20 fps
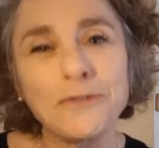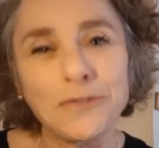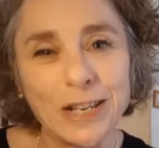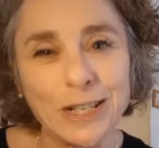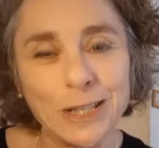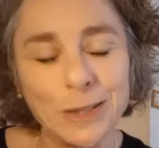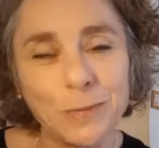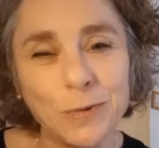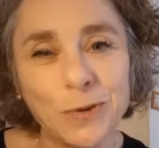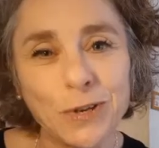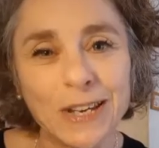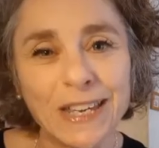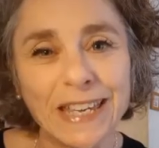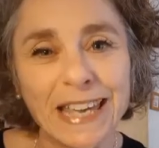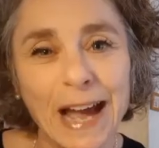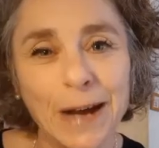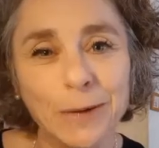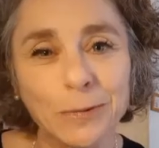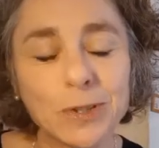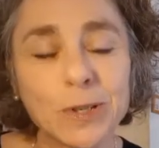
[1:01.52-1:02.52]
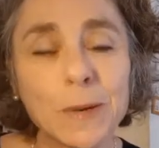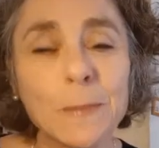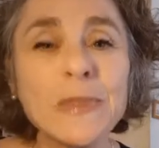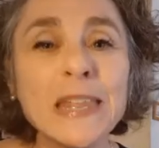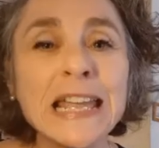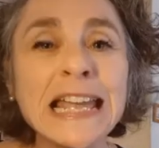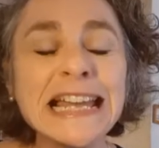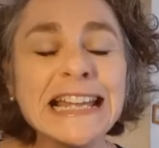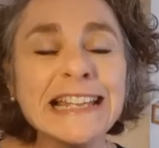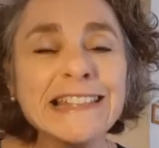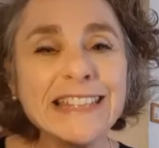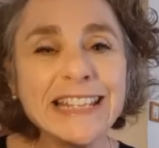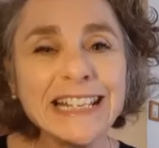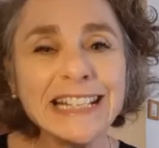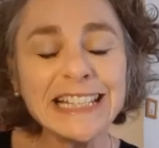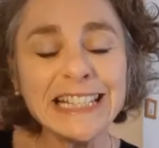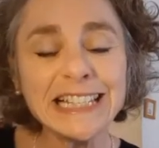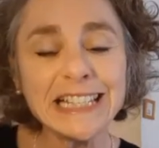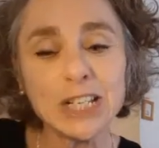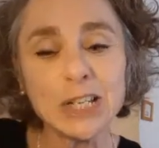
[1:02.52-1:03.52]
Facebook account.
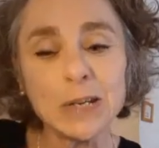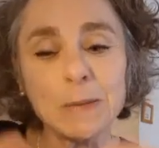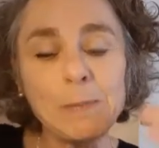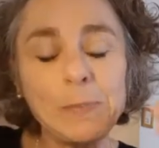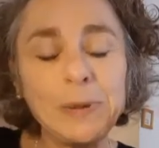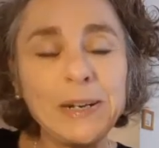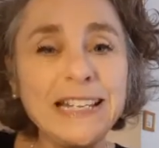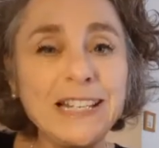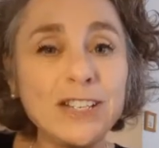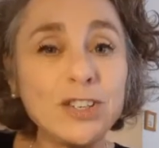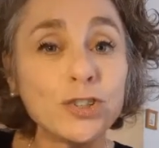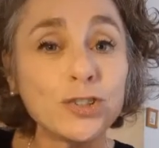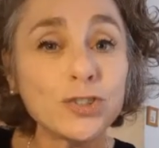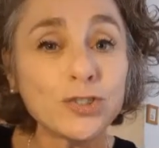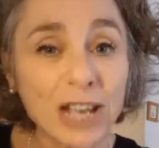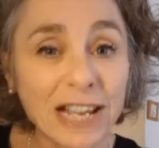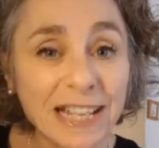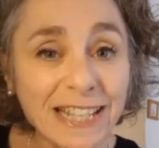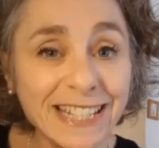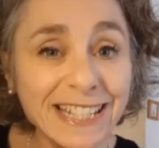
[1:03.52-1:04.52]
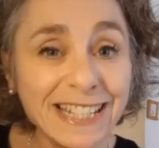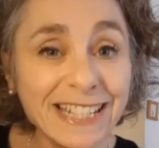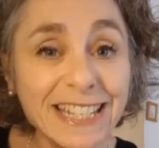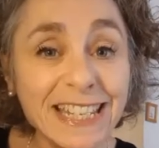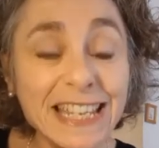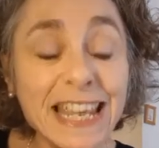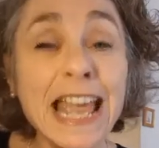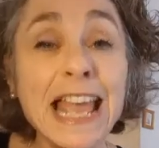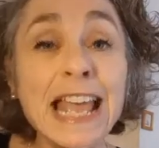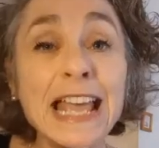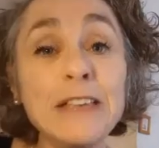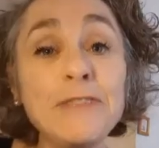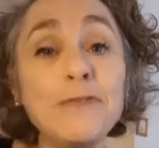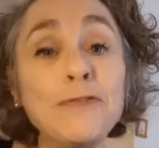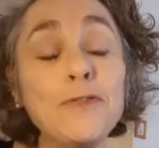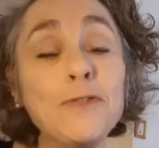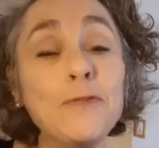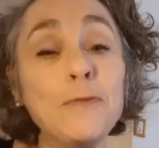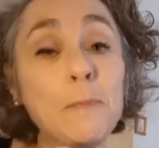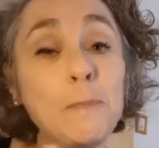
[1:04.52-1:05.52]
This is a complete strategy.
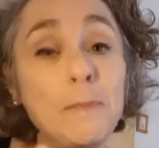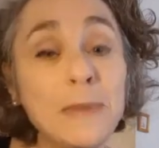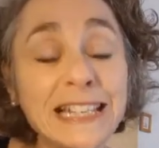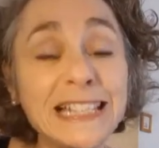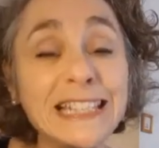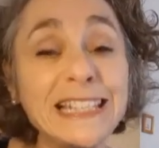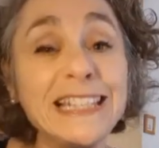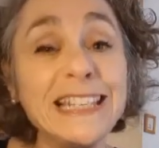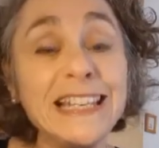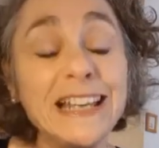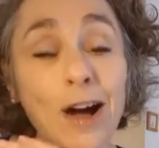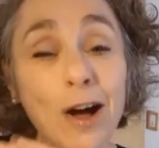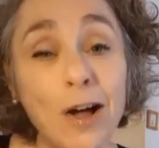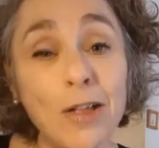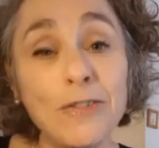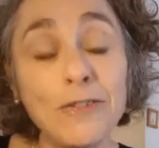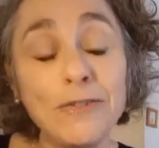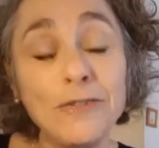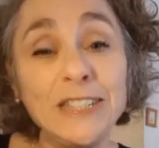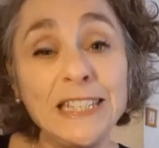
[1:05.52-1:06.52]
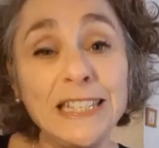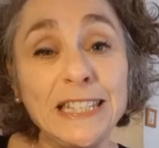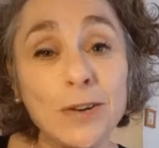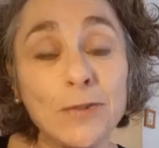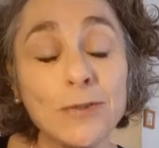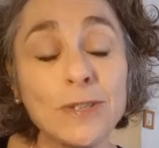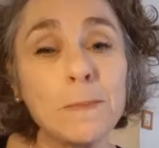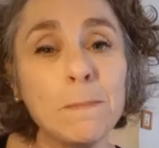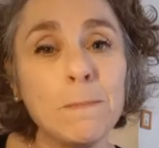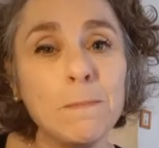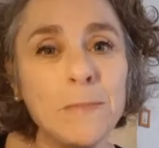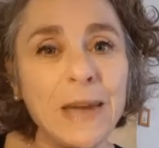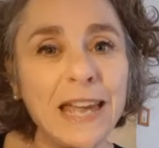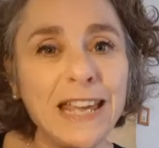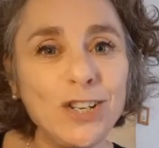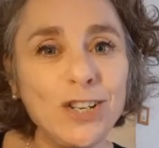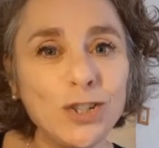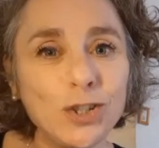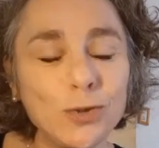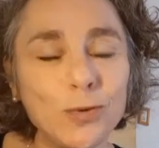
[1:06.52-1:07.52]
If you've missed the other videos,
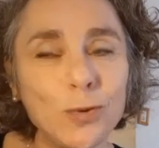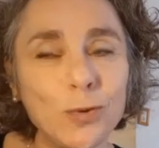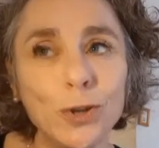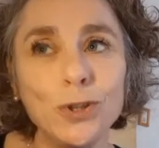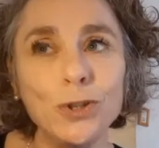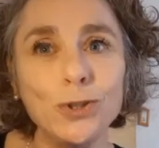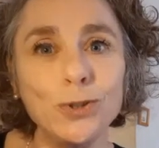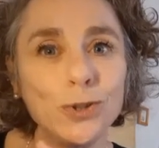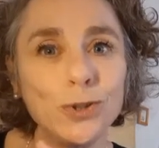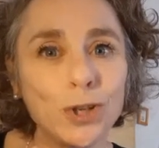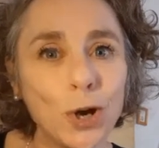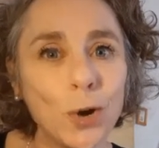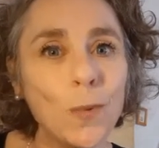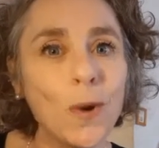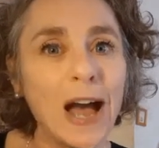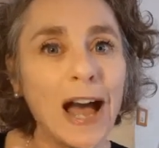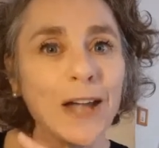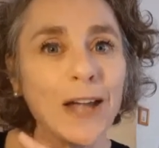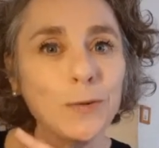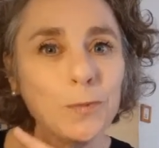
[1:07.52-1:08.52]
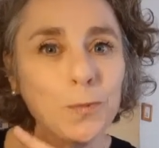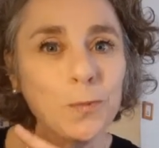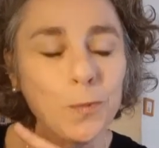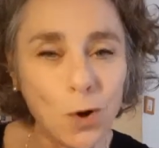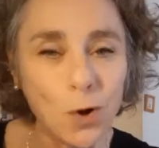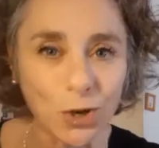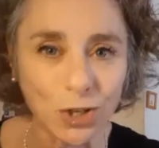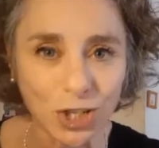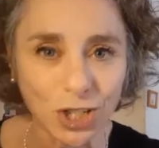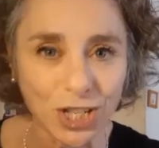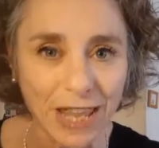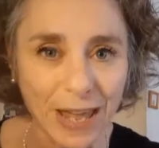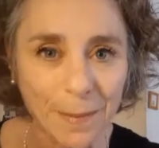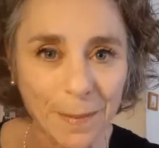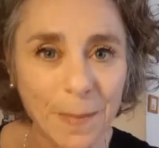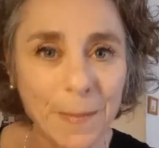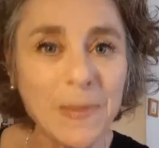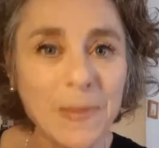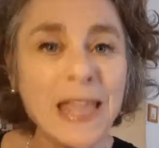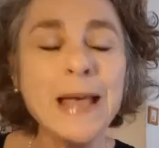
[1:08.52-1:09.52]
make sure you go and watch
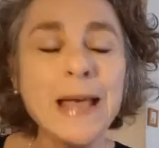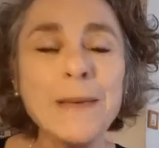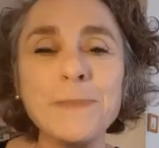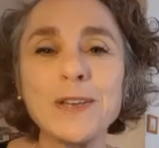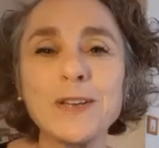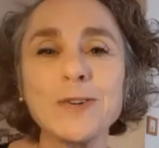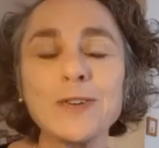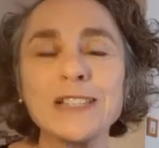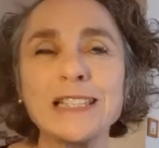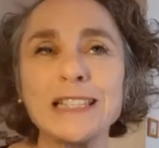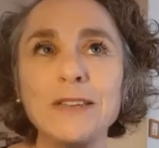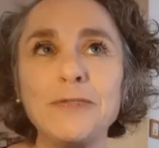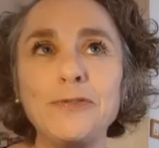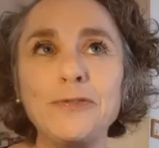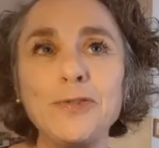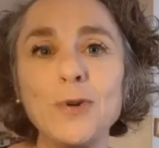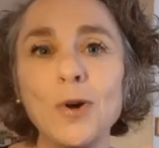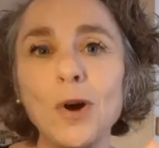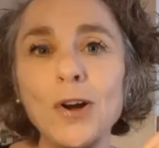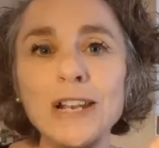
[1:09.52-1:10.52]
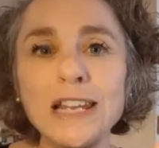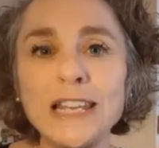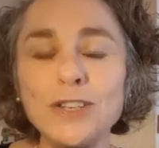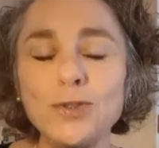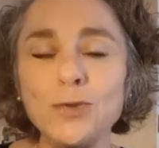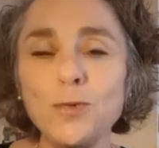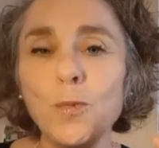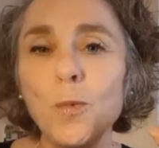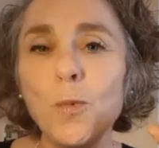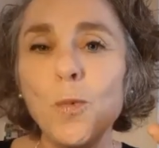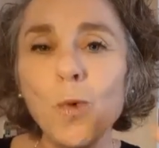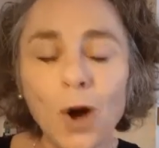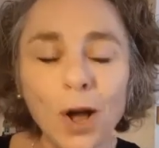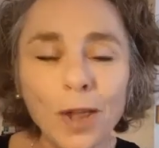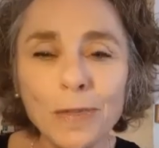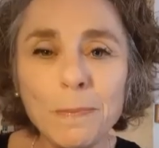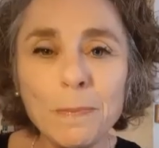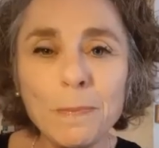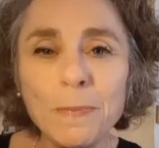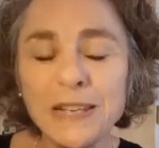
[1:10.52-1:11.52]
them because if you only do
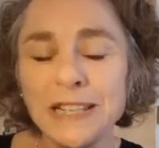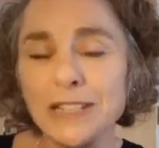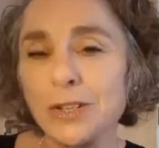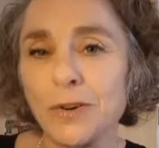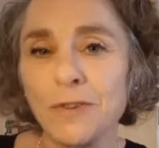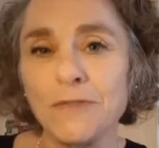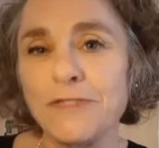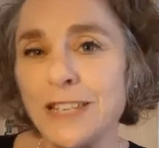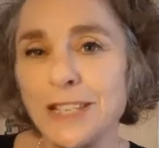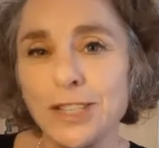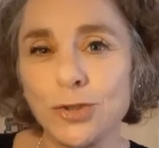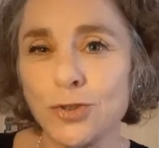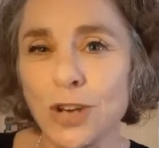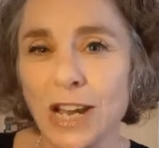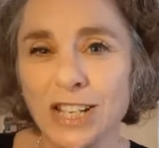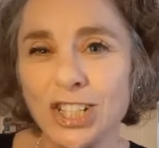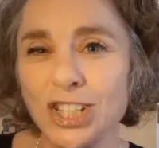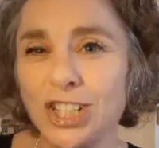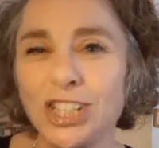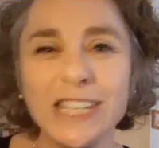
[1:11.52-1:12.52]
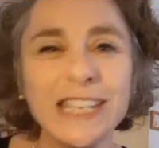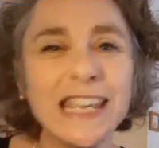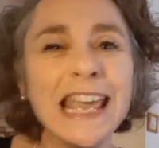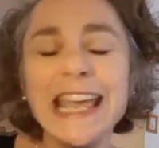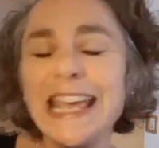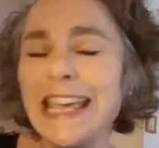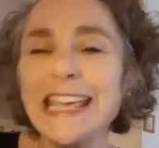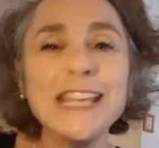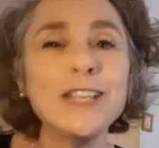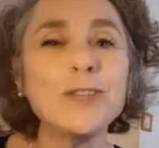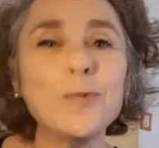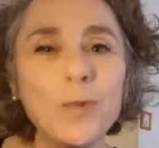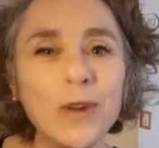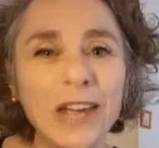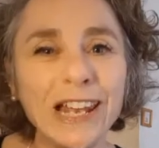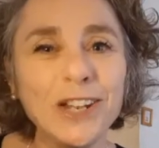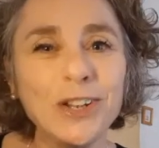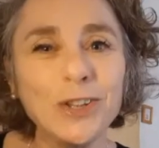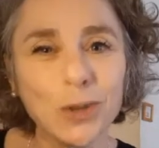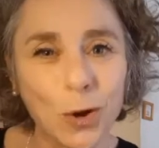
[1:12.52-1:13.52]
one bit of this strategy, it
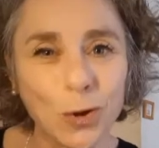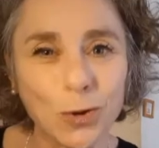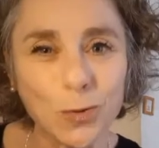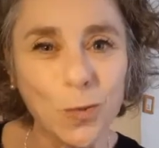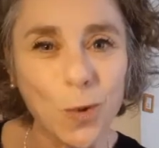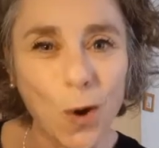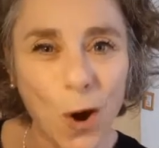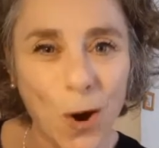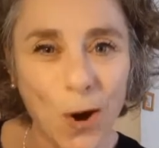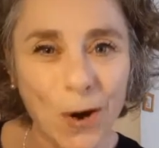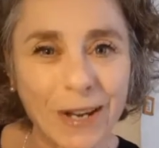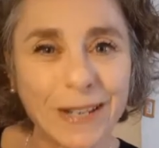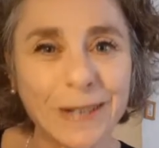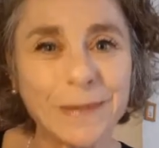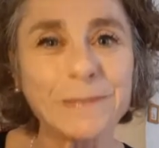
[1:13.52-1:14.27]
will not work.